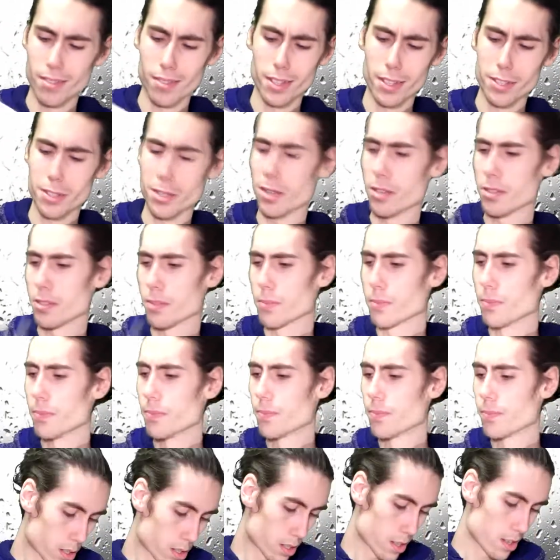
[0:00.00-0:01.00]
That's awesome.
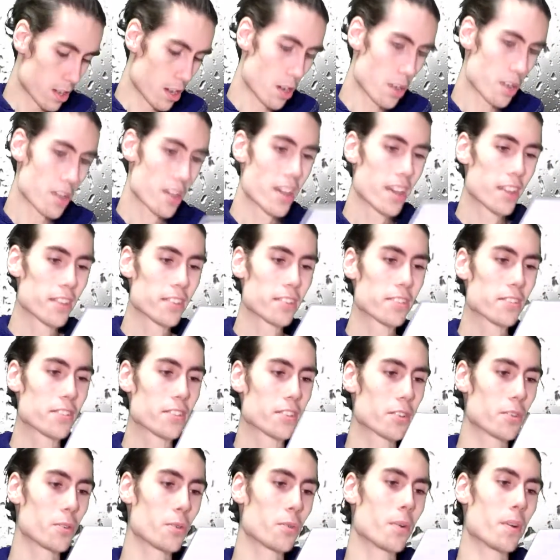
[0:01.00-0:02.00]
Oh yeah, this is
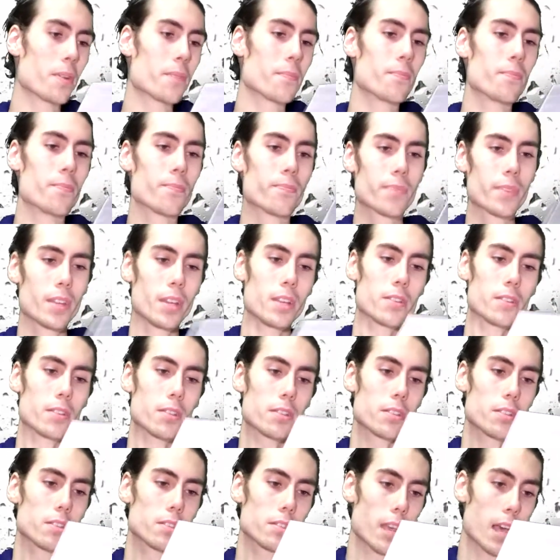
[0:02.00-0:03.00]
a cool one.
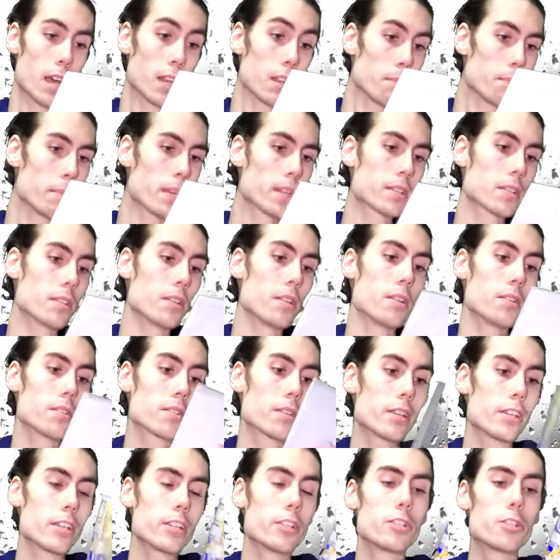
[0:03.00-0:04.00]
This is
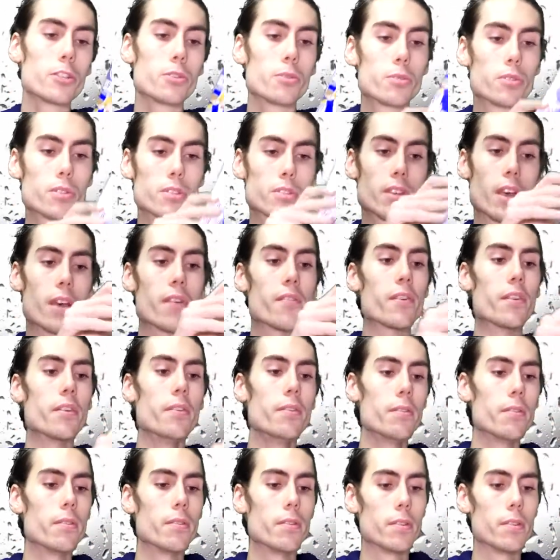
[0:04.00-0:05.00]
Elementals issue 7.